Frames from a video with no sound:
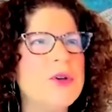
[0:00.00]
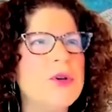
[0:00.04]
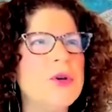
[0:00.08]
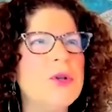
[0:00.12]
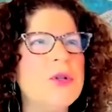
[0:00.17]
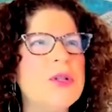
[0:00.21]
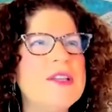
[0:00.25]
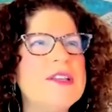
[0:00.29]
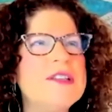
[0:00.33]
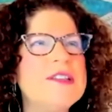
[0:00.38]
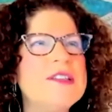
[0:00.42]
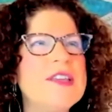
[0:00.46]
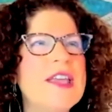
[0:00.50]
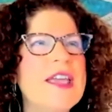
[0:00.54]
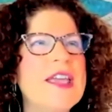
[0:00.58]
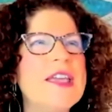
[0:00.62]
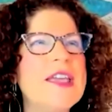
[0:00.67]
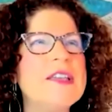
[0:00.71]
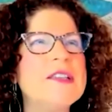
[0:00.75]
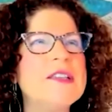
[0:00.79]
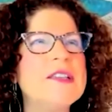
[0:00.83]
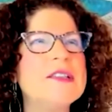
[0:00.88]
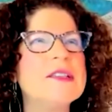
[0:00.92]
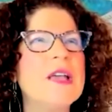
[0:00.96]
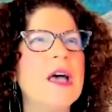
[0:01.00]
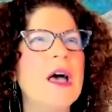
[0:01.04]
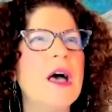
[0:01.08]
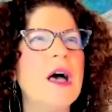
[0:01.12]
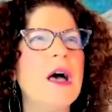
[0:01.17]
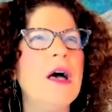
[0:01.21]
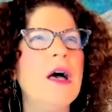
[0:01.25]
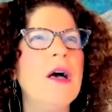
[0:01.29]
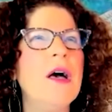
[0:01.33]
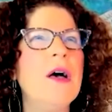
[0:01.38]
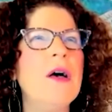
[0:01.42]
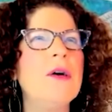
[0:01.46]
early days
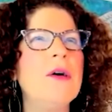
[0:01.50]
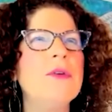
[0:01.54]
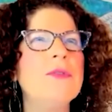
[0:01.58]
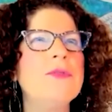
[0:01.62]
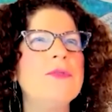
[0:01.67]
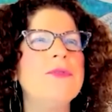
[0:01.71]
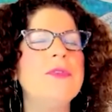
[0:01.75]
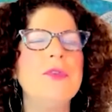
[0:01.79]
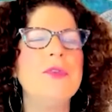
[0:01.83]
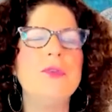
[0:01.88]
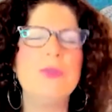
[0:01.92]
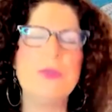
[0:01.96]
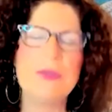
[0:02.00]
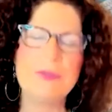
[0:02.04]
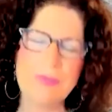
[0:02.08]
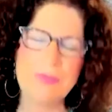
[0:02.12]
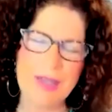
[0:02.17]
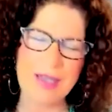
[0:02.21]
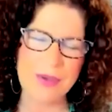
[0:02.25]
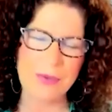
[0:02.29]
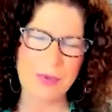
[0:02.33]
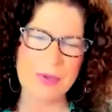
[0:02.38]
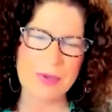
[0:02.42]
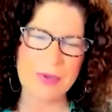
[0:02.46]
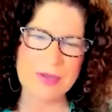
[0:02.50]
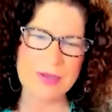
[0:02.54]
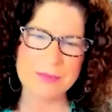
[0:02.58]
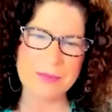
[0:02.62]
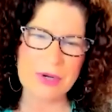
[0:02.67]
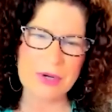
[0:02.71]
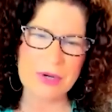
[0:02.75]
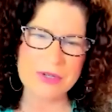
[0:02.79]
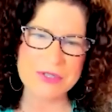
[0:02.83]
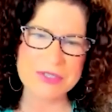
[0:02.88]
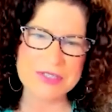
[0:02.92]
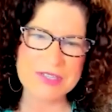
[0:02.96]
of Unify when
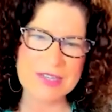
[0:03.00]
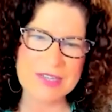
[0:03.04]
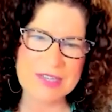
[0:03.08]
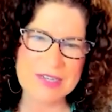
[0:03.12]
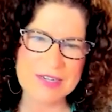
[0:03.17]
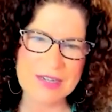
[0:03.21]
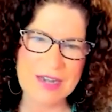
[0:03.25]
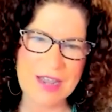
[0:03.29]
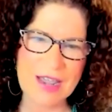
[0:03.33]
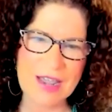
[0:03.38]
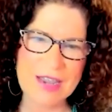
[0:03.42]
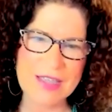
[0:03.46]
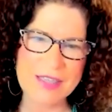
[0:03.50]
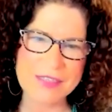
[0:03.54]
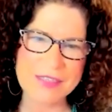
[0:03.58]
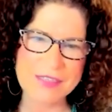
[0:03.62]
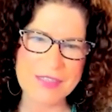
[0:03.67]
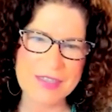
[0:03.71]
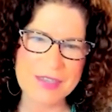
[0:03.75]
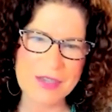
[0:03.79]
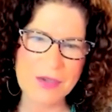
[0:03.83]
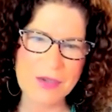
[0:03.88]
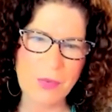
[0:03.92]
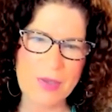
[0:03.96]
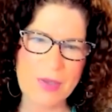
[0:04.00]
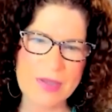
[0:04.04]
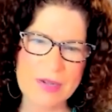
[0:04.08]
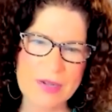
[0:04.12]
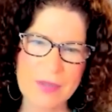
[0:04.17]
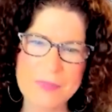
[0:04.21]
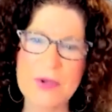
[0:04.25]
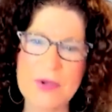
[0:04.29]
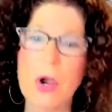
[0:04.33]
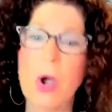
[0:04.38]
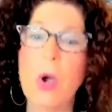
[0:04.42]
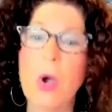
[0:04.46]
Martine and I, I think, went
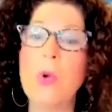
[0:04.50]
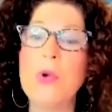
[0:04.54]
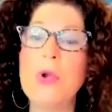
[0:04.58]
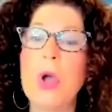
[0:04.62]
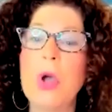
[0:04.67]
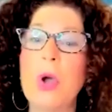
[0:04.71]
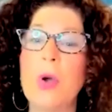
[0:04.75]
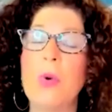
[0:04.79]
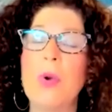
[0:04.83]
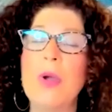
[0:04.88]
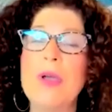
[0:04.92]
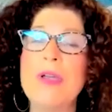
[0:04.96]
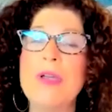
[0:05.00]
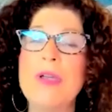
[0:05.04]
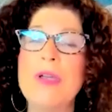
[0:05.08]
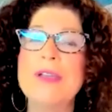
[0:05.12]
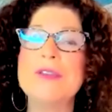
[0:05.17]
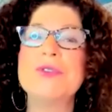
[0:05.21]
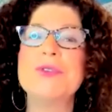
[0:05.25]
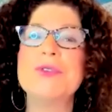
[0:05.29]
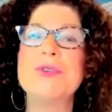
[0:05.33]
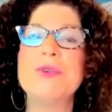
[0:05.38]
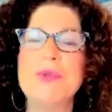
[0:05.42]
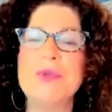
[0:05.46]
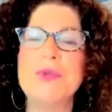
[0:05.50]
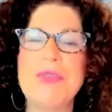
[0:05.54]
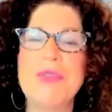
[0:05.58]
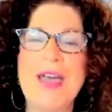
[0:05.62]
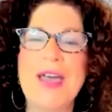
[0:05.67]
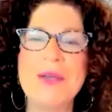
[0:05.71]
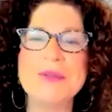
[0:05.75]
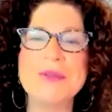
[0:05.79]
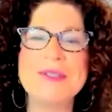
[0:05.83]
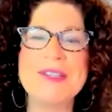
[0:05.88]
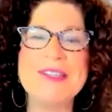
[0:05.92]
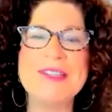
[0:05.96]
up there. Oh, no,
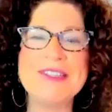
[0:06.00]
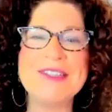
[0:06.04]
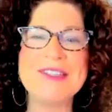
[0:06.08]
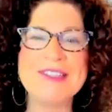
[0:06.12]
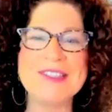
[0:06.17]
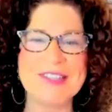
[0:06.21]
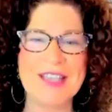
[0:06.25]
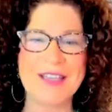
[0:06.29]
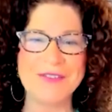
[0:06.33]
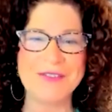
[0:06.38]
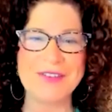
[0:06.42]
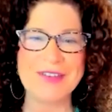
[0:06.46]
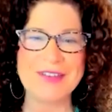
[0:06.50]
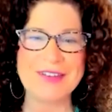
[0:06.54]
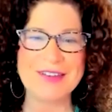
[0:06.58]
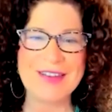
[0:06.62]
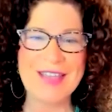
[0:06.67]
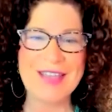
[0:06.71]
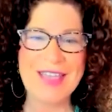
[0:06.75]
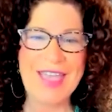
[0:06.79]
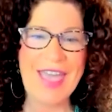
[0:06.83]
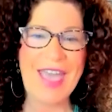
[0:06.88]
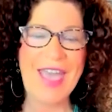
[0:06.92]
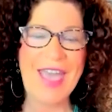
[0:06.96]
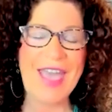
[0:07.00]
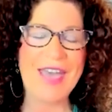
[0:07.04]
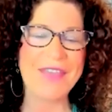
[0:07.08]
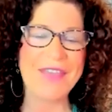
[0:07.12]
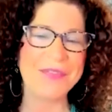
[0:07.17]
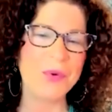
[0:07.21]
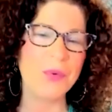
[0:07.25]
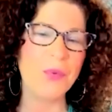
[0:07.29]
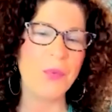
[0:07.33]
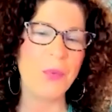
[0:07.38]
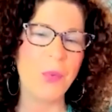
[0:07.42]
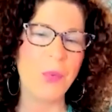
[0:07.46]
2007 at
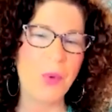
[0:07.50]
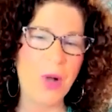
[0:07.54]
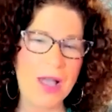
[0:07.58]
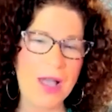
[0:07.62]
the yeah.